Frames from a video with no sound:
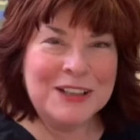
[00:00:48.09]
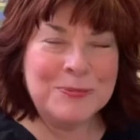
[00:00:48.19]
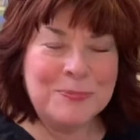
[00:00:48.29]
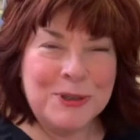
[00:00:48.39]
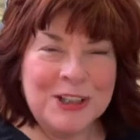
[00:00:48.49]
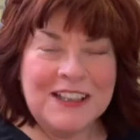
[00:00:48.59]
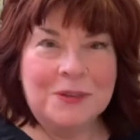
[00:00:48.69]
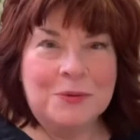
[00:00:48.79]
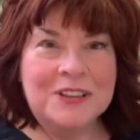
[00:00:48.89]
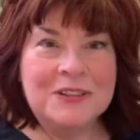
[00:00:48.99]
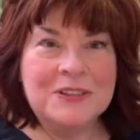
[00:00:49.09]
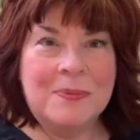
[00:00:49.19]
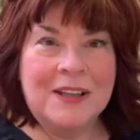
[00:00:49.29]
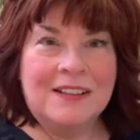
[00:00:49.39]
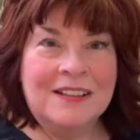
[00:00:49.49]
Bernadette Winters
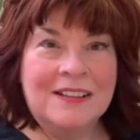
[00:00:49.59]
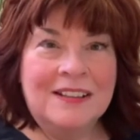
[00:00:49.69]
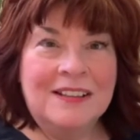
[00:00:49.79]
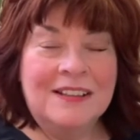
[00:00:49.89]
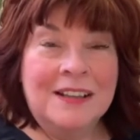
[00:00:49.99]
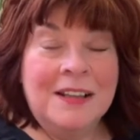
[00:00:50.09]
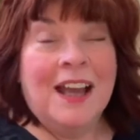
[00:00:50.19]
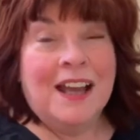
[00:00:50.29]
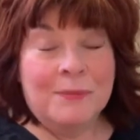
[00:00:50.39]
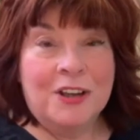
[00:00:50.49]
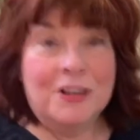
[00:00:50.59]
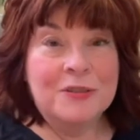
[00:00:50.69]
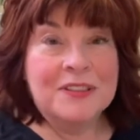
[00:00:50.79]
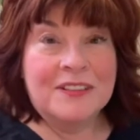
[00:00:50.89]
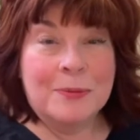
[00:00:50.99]
Bell. I'm the
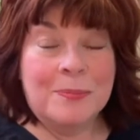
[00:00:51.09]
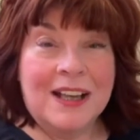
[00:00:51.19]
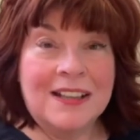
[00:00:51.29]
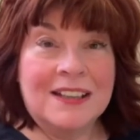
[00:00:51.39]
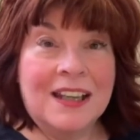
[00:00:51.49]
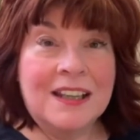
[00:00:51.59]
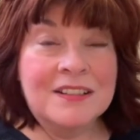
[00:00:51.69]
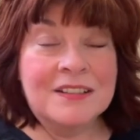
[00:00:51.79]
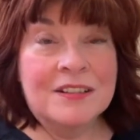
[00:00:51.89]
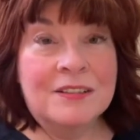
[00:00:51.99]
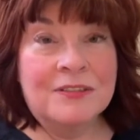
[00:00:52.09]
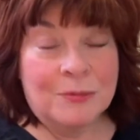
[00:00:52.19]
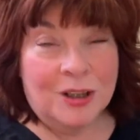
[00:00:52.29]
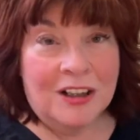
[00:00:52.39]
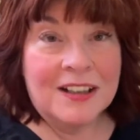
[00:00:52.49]
host of the podcast From
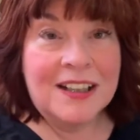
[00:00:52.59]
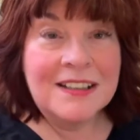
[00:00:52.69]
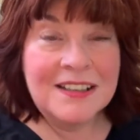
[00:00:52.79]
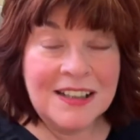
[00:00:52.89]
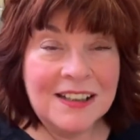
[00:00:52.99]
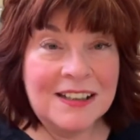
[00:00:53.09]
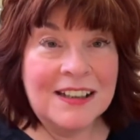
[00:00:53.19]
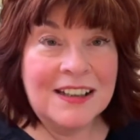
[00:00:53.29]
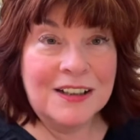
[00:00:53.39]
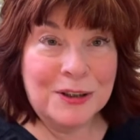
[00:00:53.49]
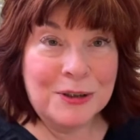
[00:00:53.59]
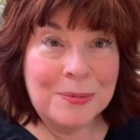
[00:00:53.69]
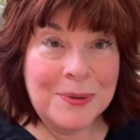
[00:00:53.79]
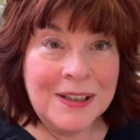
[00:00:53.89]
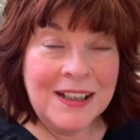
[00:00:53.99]
Heartache to Healing and Hope.
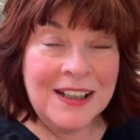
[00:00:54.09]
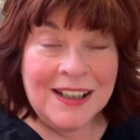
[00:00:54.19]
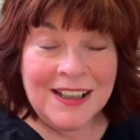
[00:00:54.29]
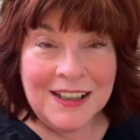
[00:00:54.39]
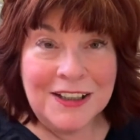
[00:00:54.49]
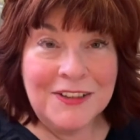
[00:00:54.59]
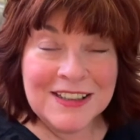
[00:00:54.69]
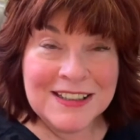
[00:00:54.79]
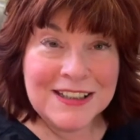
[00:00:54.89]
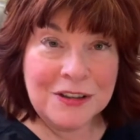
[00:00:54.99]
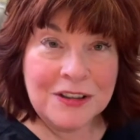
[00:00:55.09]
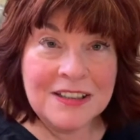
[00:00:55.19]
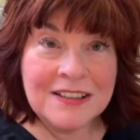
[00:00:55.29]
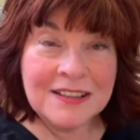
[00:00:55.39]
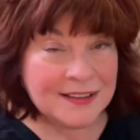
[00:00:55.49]
And in this
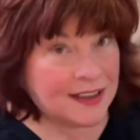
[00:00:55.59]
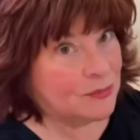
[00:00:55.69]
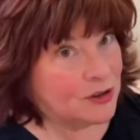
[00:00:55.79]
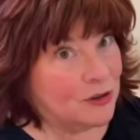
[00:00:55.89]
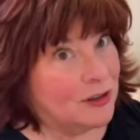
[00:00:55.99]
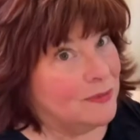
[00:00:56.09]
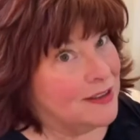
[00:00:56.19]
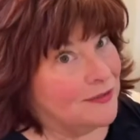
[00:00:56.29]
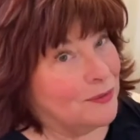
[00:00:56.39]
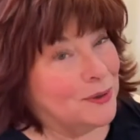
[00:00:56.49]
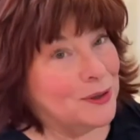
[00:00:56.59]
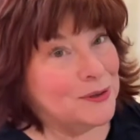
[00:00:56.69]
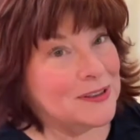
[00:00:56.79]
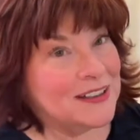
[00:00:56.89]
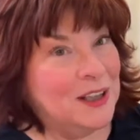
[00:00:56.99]
series, Same Storm, Different
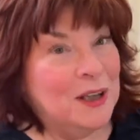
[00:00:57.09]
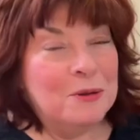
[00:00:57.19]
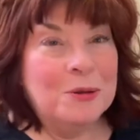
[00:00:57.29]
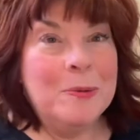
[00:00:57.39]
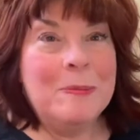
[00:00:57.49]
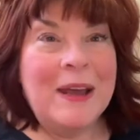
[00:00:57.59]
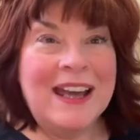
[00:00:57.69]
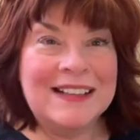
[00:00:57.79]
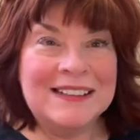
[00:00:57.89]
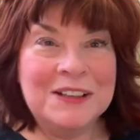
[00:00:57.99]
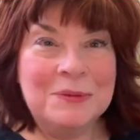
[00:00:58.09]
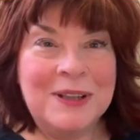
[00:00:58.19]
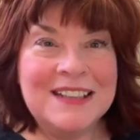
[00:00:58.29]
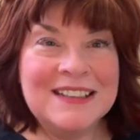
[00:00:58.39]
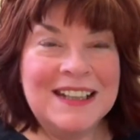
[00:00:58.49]
Boats, we'll be paddling
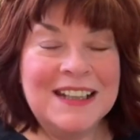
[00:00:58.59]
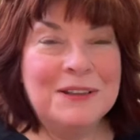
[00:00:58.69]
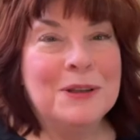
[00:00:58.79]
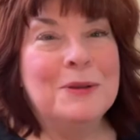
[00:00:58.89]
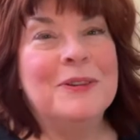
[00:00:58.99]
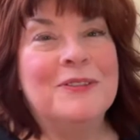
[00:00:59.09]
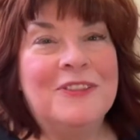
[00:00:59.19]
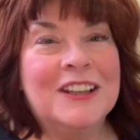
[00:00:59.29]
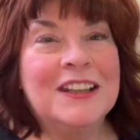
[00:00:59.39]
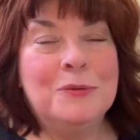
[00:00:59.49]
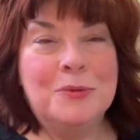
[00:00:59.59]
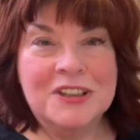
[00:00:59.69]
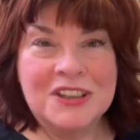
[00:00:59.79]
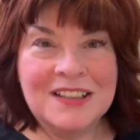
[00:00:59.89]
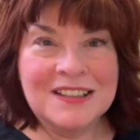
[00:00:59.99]
away today with Vicki
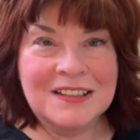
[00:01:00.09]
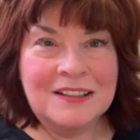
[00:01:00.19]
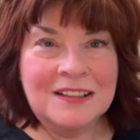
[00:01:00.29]
Winchester.